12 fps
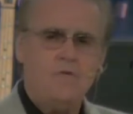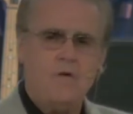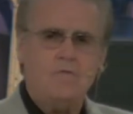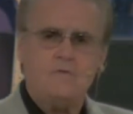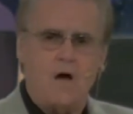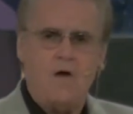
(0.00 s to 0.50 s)

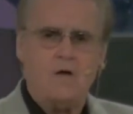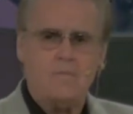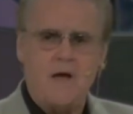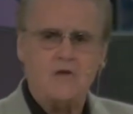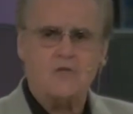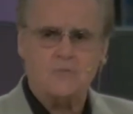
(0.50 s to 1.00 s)
don't talk
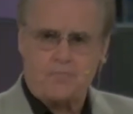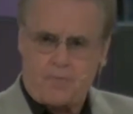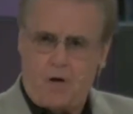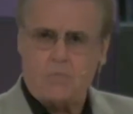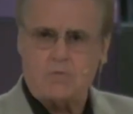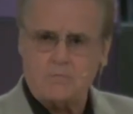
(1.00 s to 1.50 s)
about your
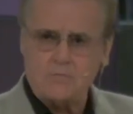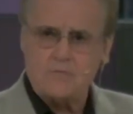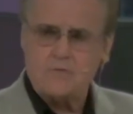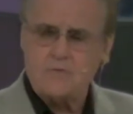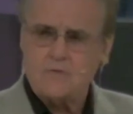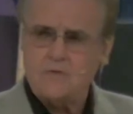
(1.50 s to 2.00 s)
problems.
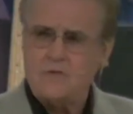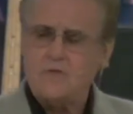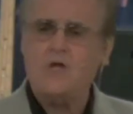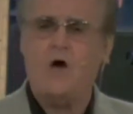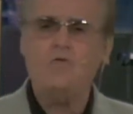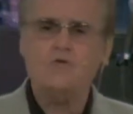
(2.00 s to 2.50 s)

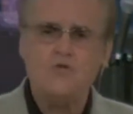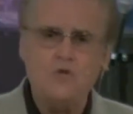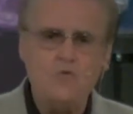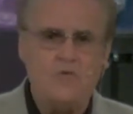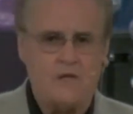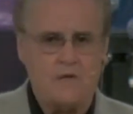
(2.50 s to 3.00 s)
Talk
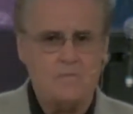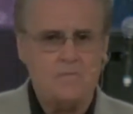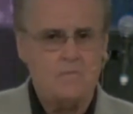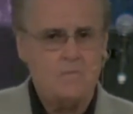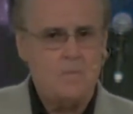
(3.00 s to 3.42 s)
to them.